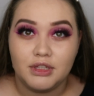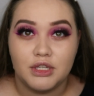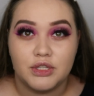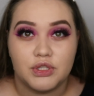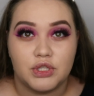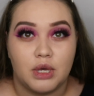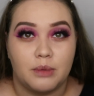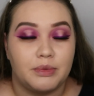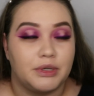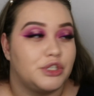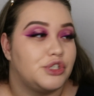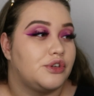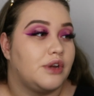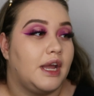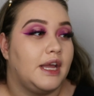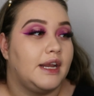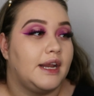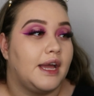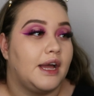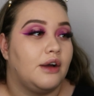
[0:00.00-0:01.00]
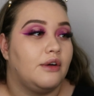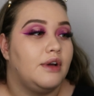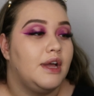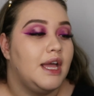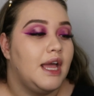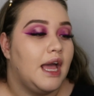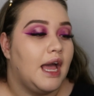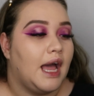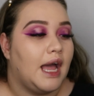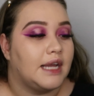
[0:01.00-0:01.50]
So I'm going to try it out.
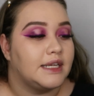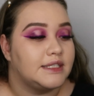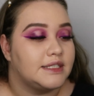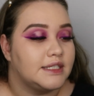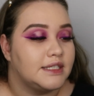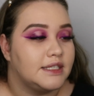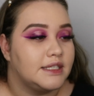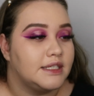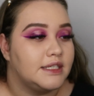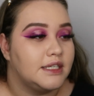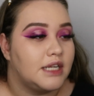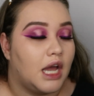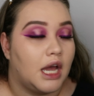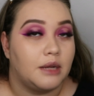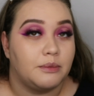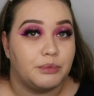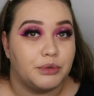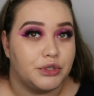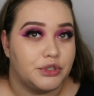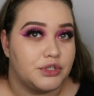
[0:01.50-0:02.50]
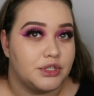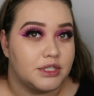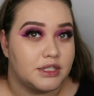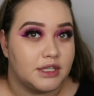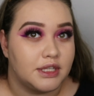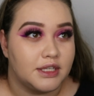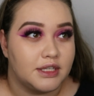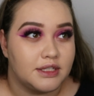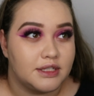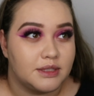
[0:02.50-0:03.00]
I did not purchase
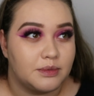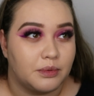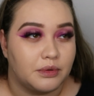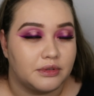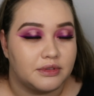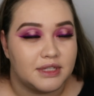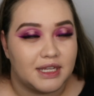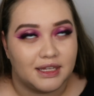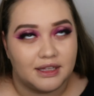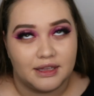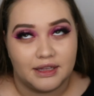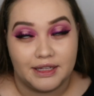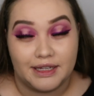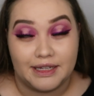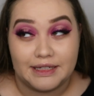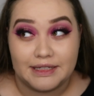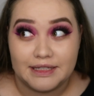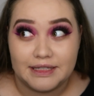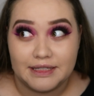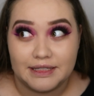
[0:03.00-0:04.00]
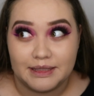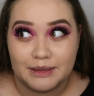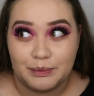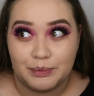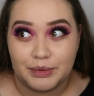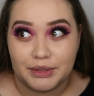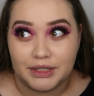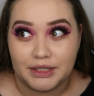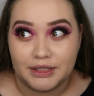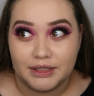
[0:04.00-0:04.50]
this. Well, technically I
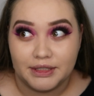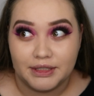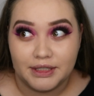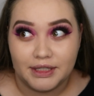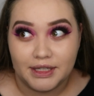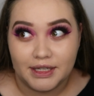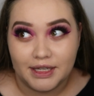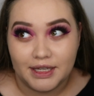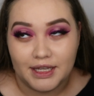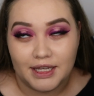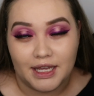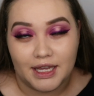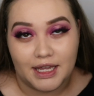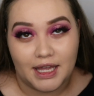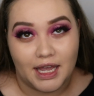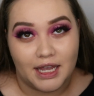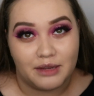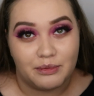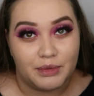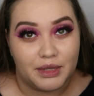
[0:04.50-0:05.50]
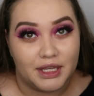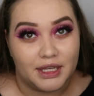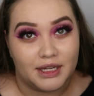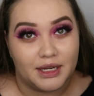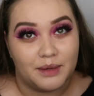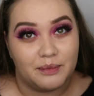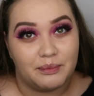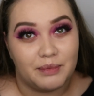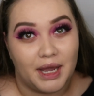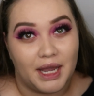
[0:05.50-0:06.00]
did, but it came
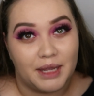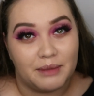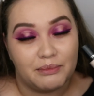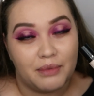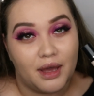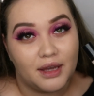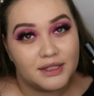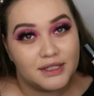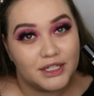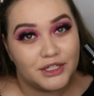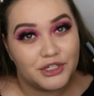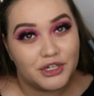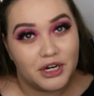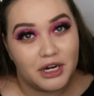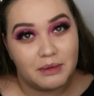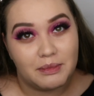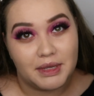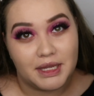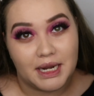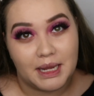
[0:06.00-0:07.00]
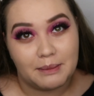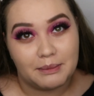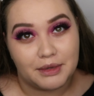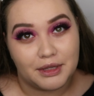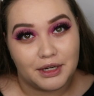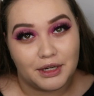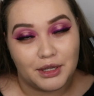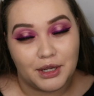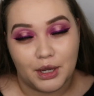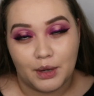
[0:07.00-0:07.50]
in my BoxyCharm, and I'm
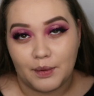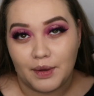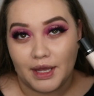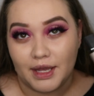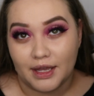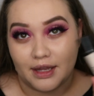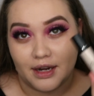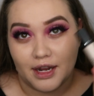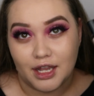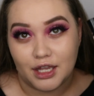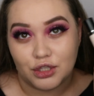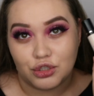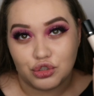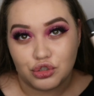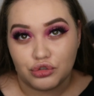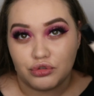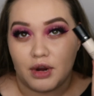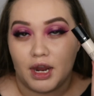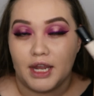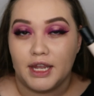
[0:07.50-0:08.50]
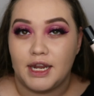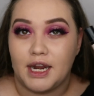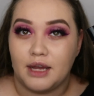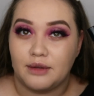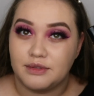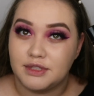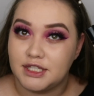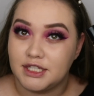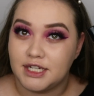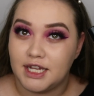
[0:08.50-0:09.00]
going to go ahead and try it
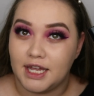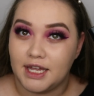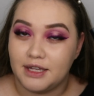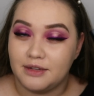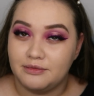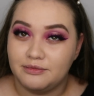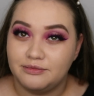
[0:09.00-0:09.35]
out today.